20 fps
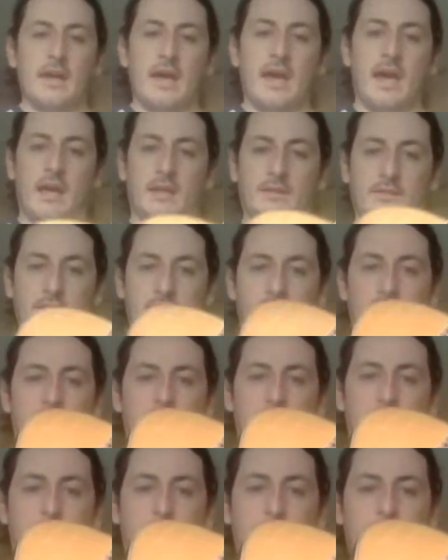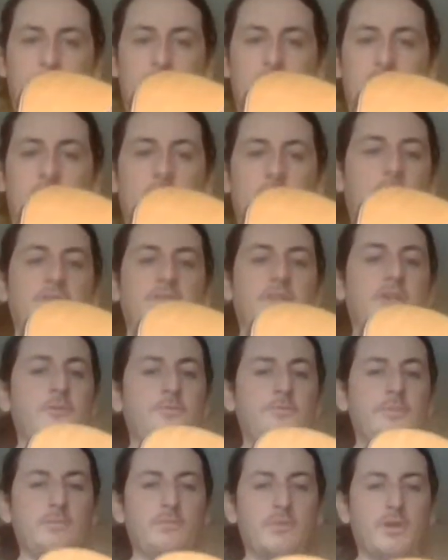and I was
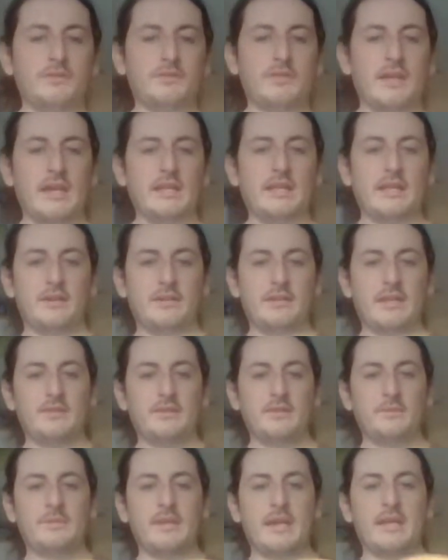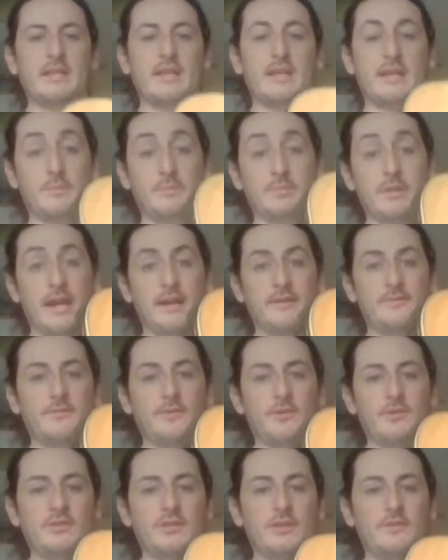hoping one day that I would end up getting like a black
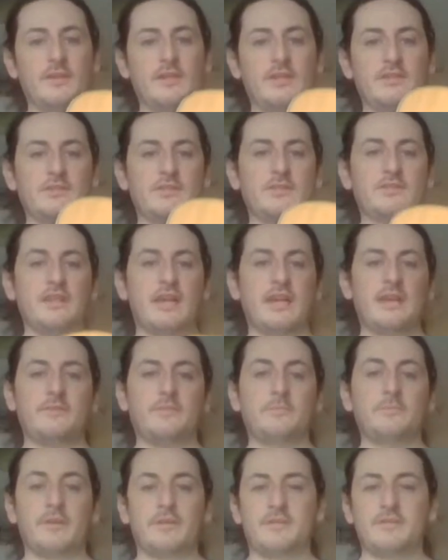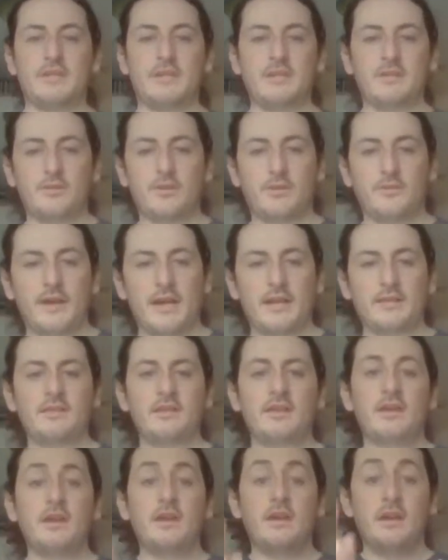version of this to take the busking and all that,
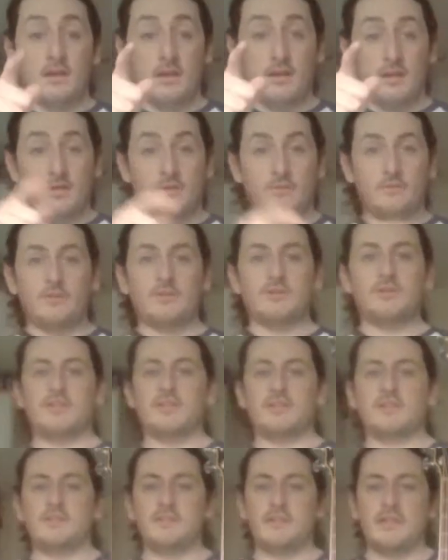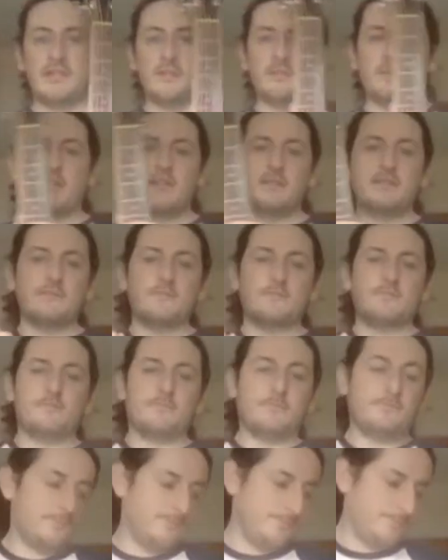which you're gonna see in a minute.
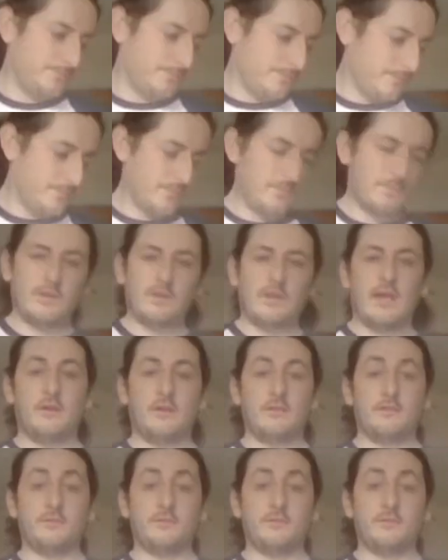A